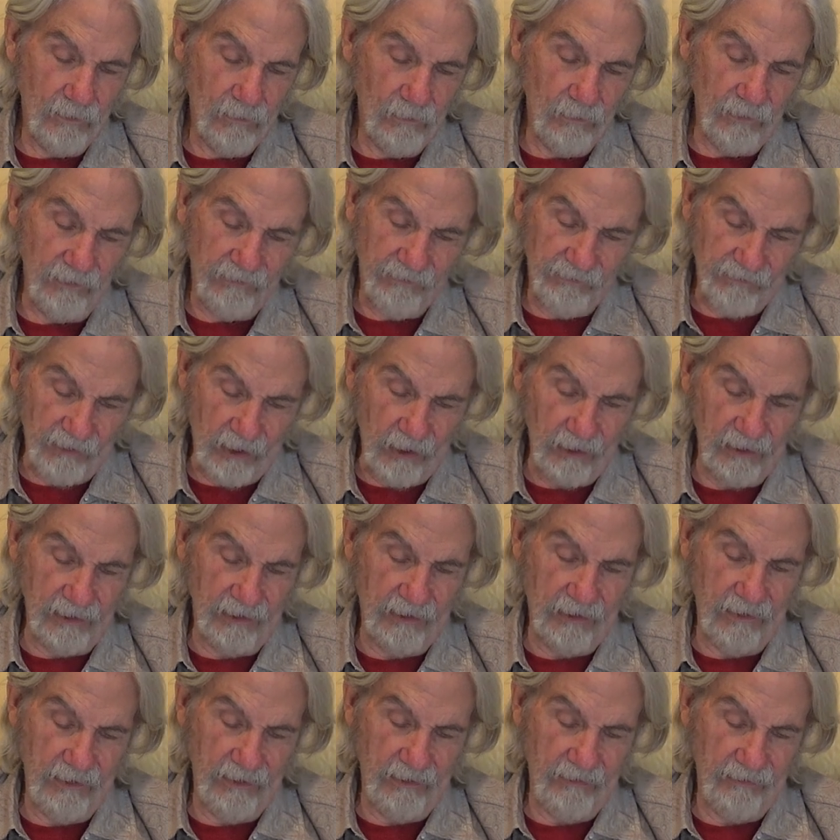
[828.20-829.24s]
was
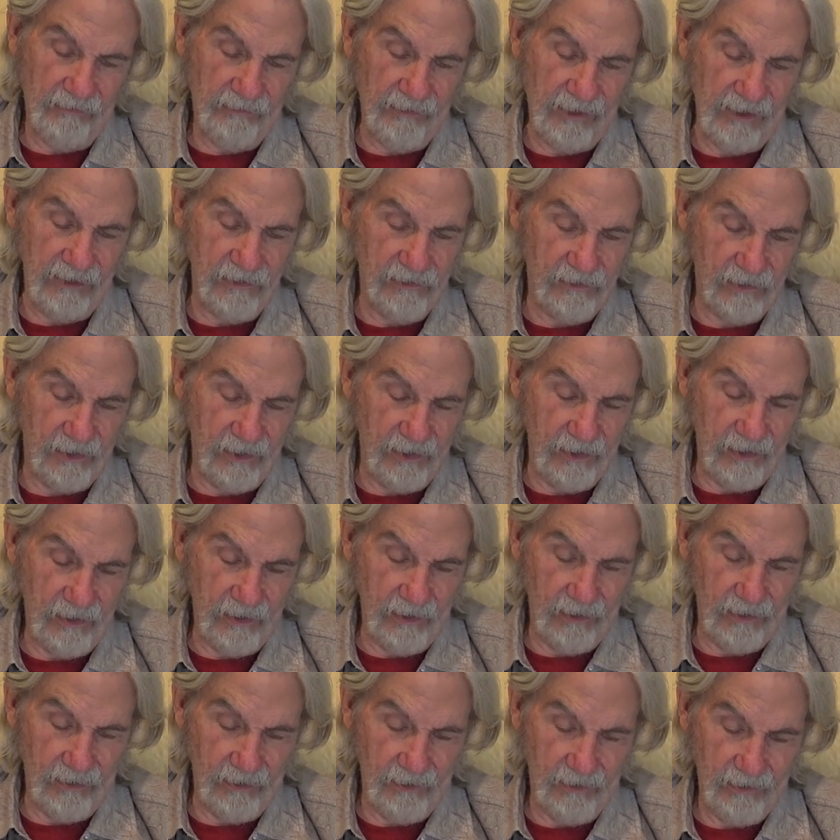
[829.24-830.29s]
fallen on his face to the
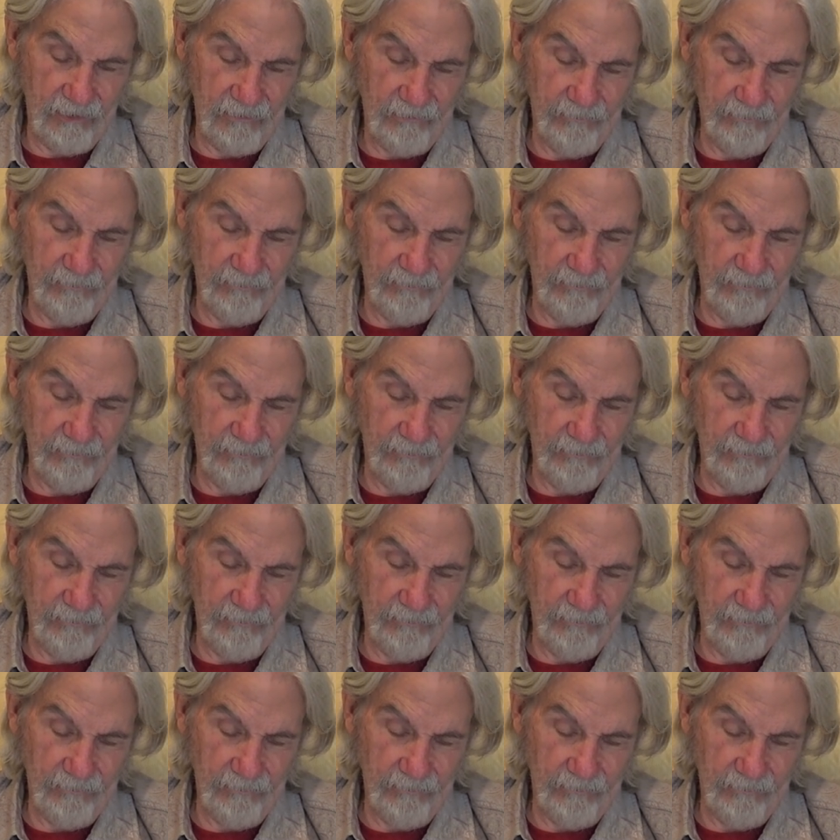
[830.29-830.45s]
earth.